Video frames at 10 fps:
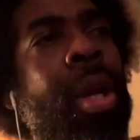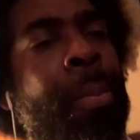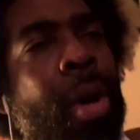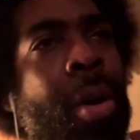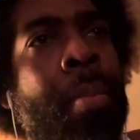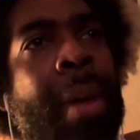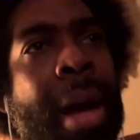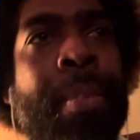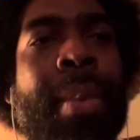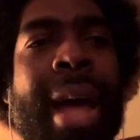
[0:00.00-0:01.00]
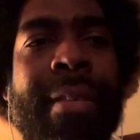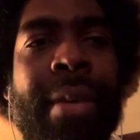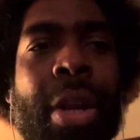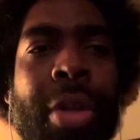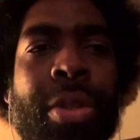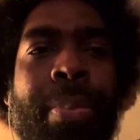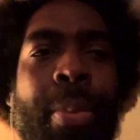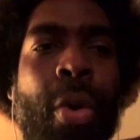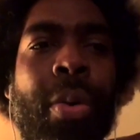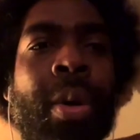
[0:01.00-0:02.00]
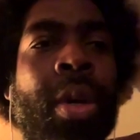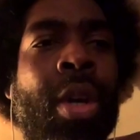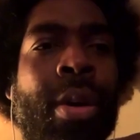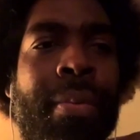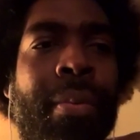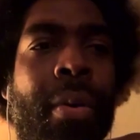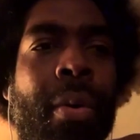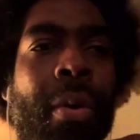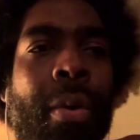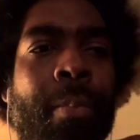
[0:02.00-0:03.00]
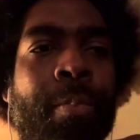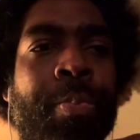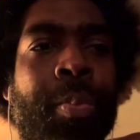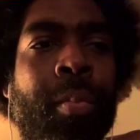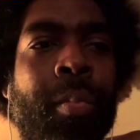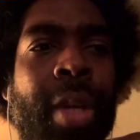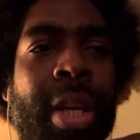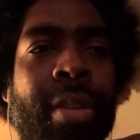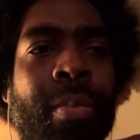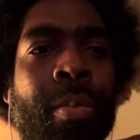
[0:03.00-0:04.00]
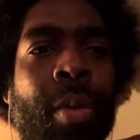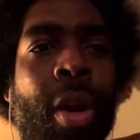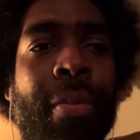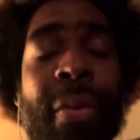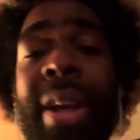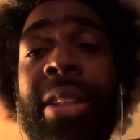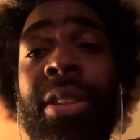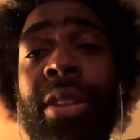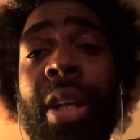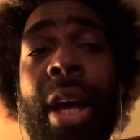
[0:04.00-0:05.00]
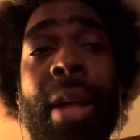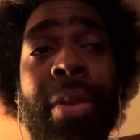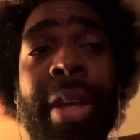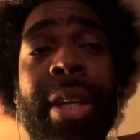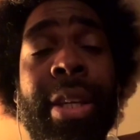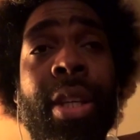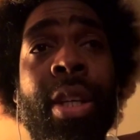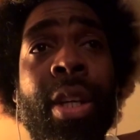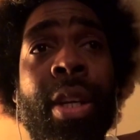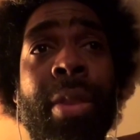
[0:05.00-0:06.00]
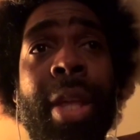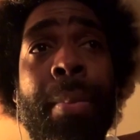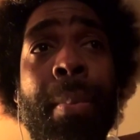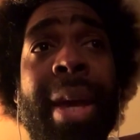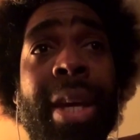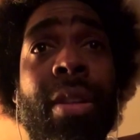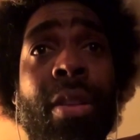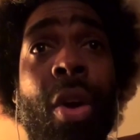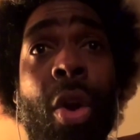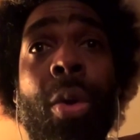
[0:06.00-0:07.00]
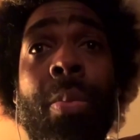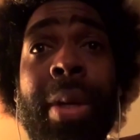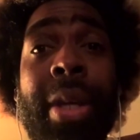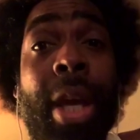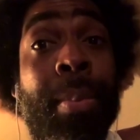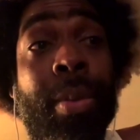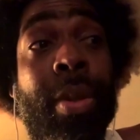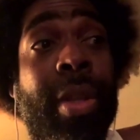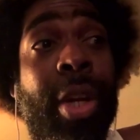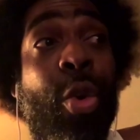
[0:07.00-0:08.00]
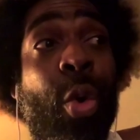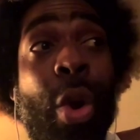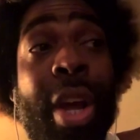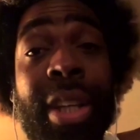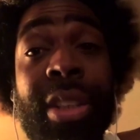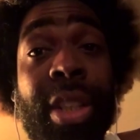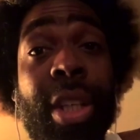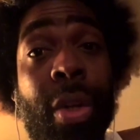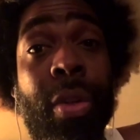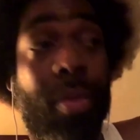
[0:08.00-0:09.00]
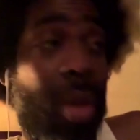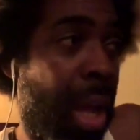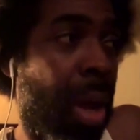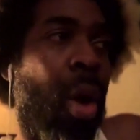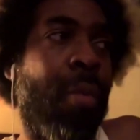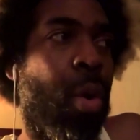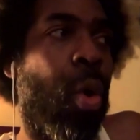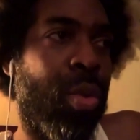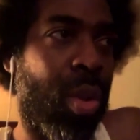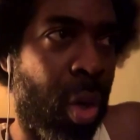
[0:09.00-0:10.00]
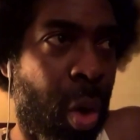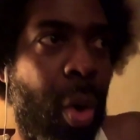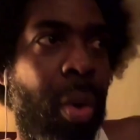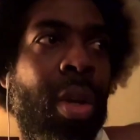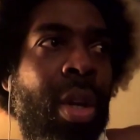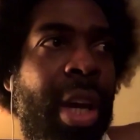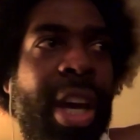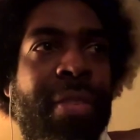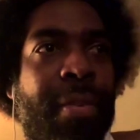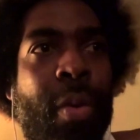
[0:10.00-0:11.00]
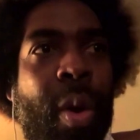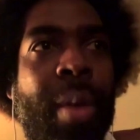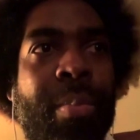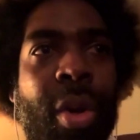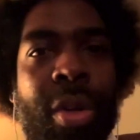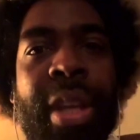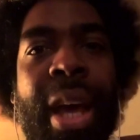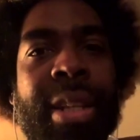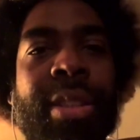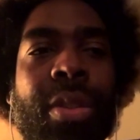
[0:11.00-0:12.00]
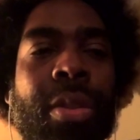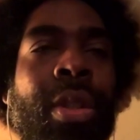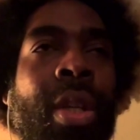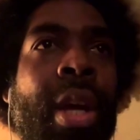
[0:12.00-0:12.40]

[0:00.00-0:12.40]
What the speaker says: But mom have a lot of support for in her friends, and they made her became the great singer. Of course, her effort and her talent too.